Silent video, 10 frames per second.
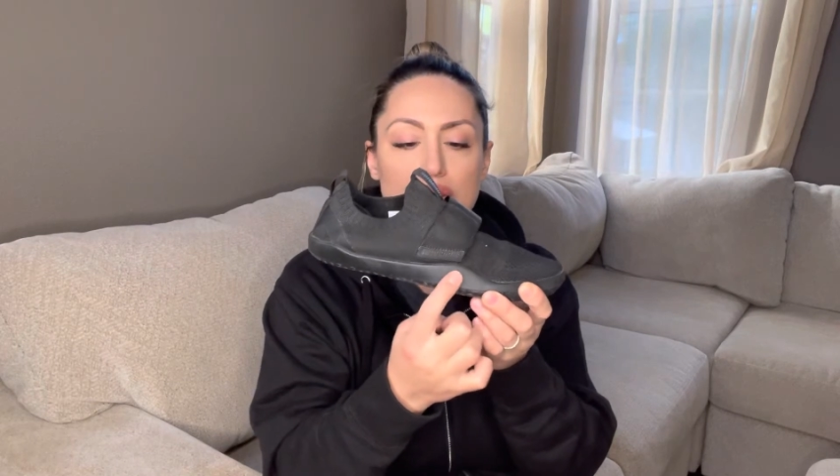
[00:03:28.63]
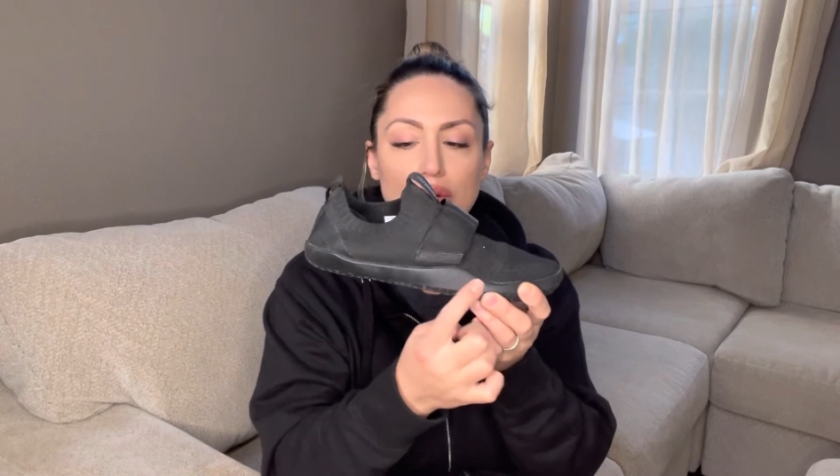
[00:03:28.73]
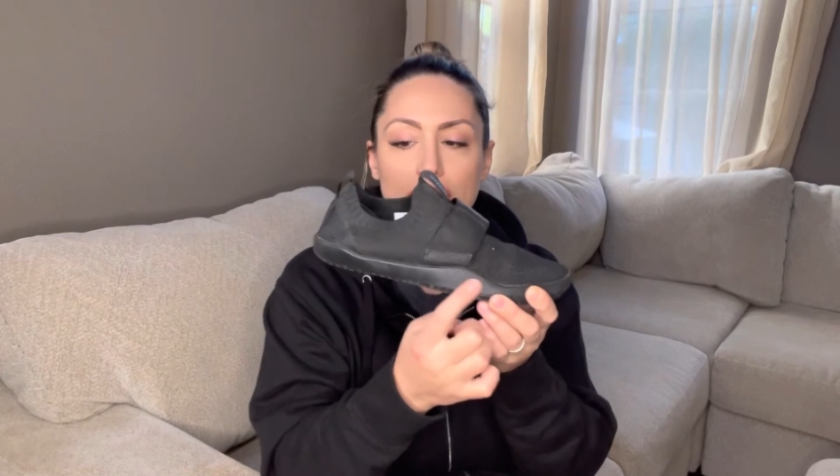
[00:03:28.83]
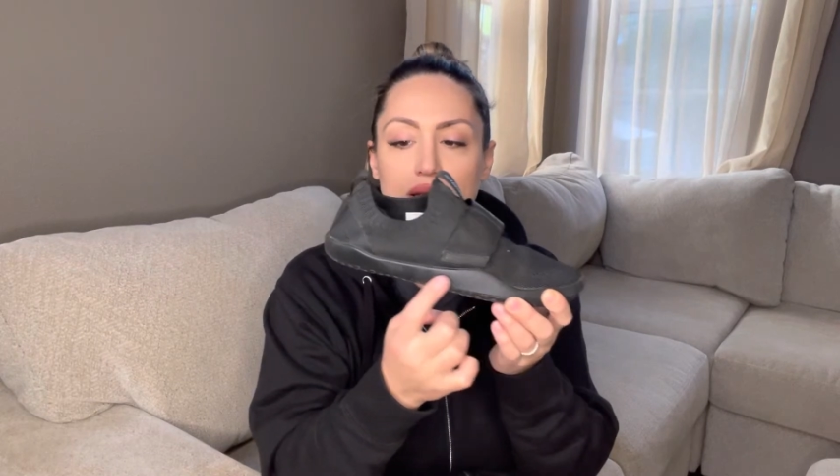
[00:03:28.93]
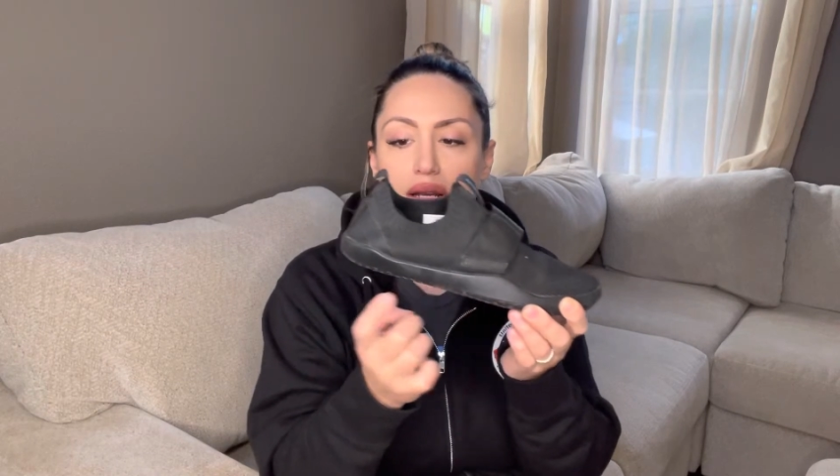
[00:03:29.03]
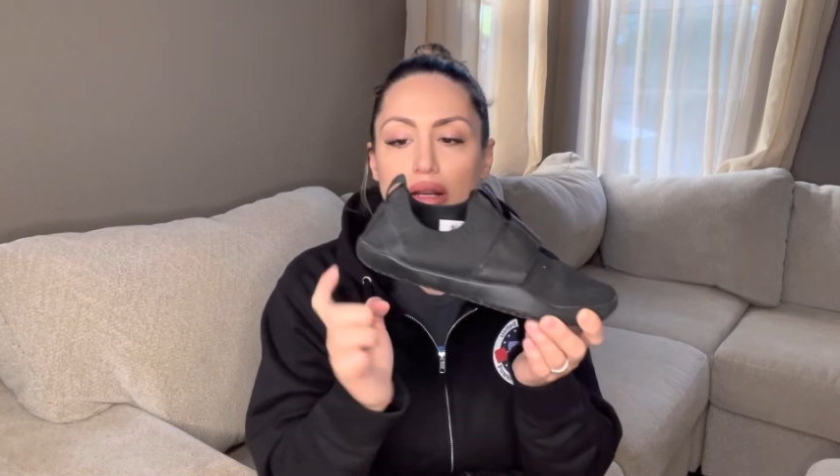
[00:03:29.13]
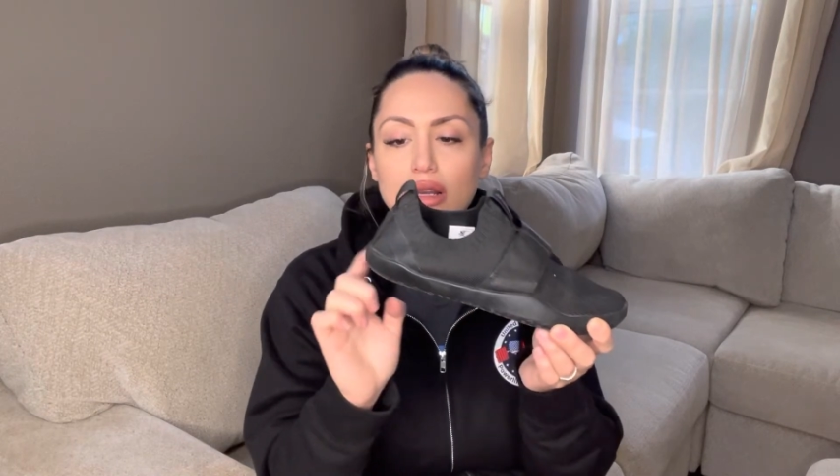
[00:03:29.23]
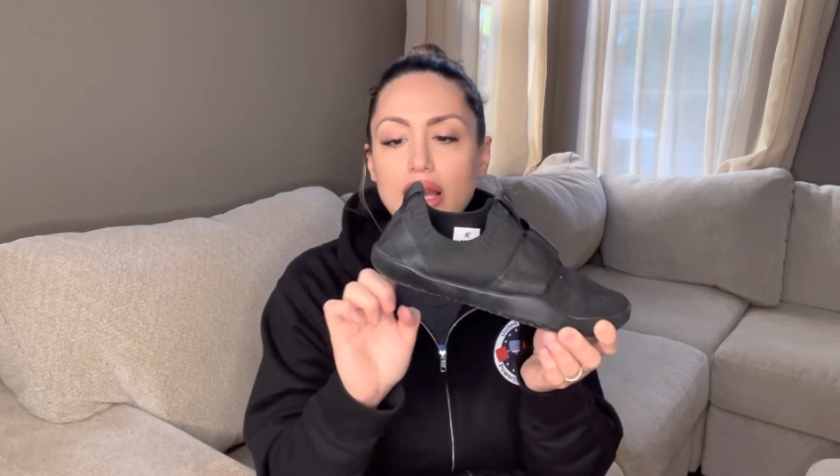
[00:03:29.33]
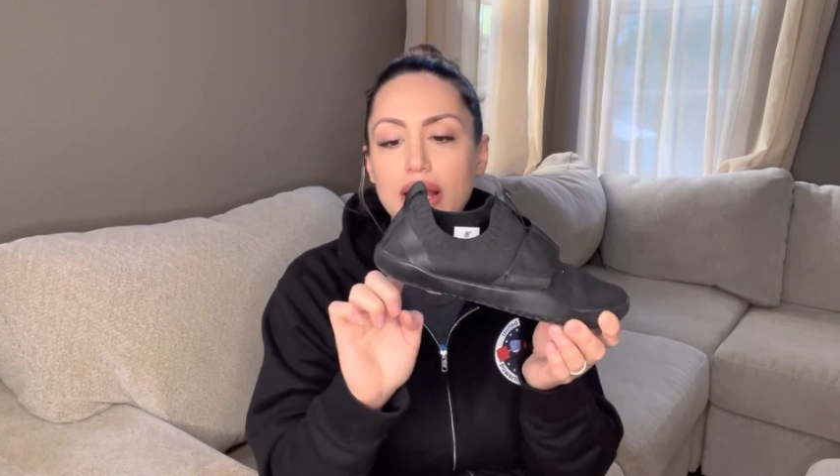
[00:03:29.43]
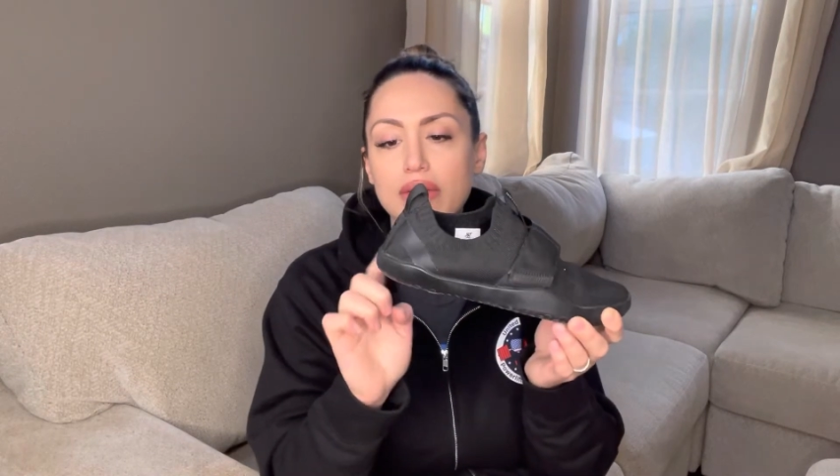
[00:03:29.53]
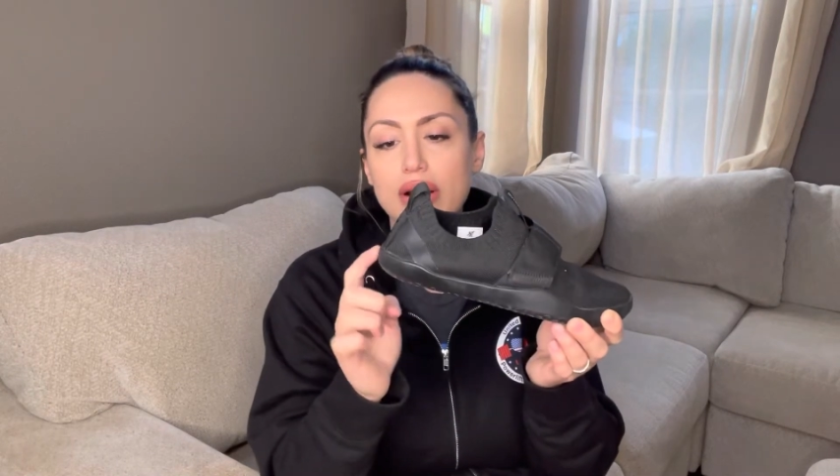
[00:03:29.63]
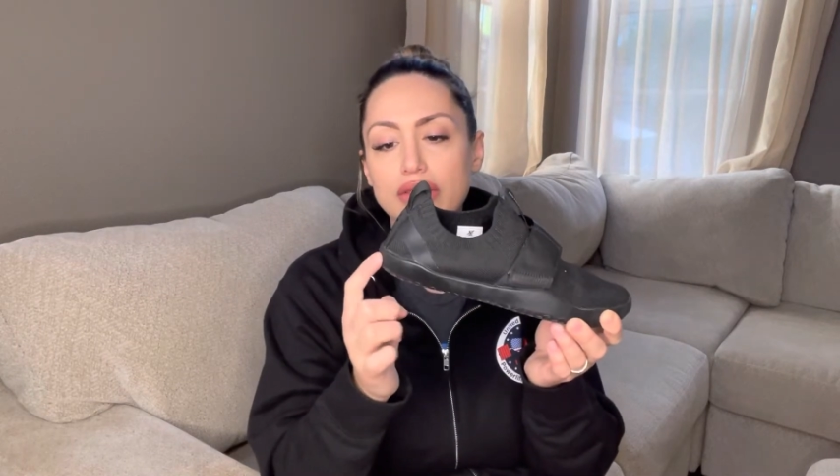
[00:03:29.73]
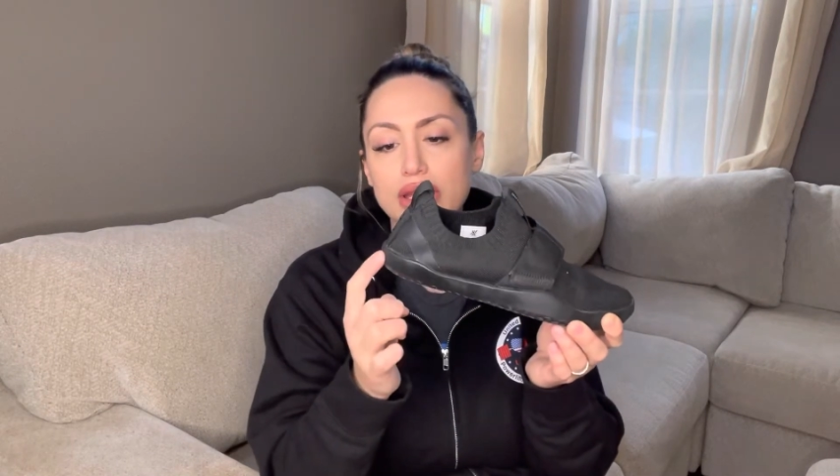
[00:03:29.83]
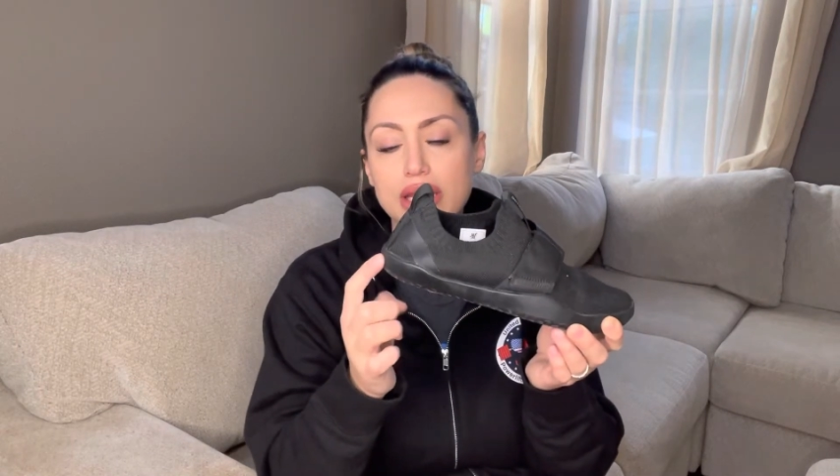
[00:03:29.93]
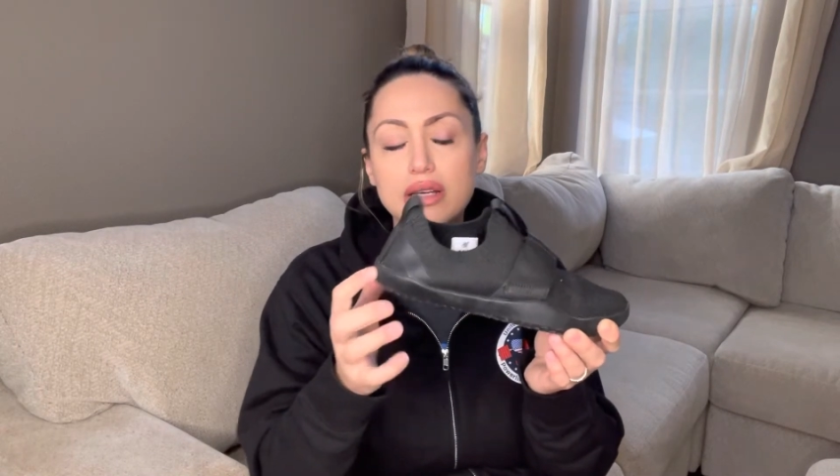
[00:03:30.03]
right here and around the
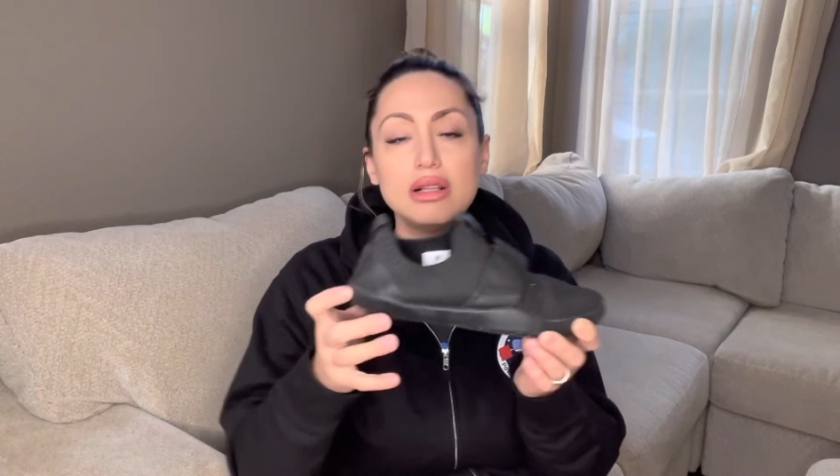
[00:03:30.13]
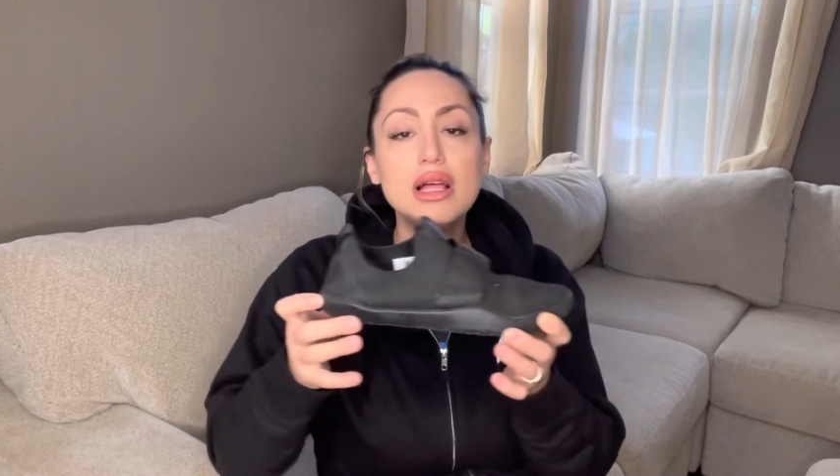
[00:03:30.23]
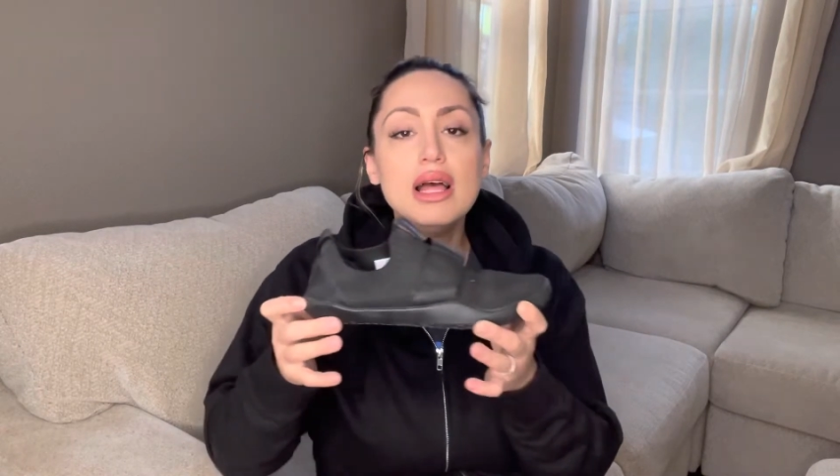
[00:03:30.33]
heel.